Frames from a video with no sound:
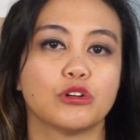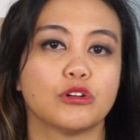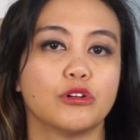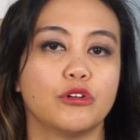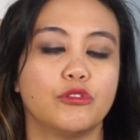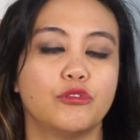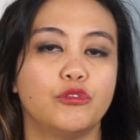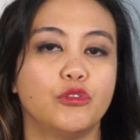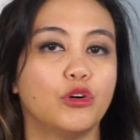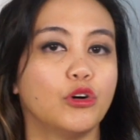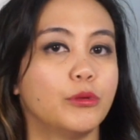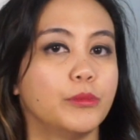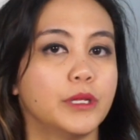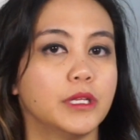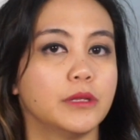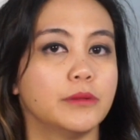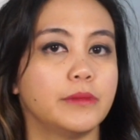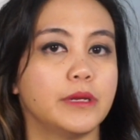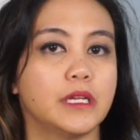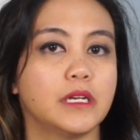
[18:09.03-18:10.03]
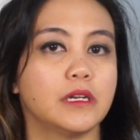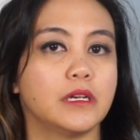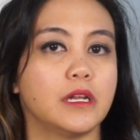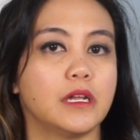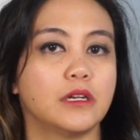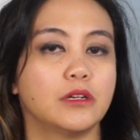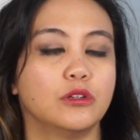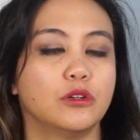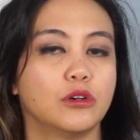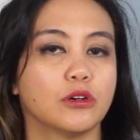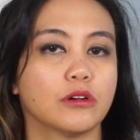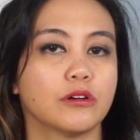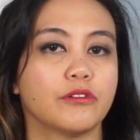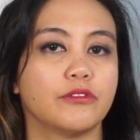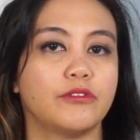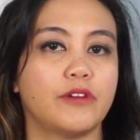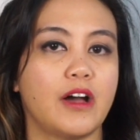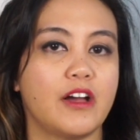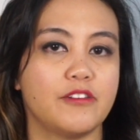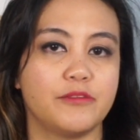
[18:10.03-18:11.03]
a 4mm needle or a
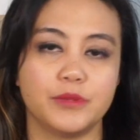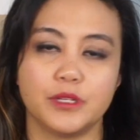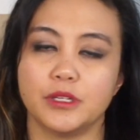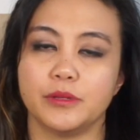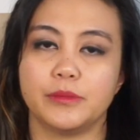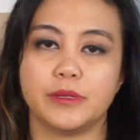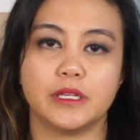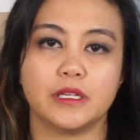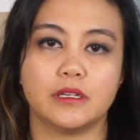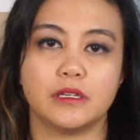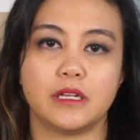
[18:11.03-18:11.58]
5mm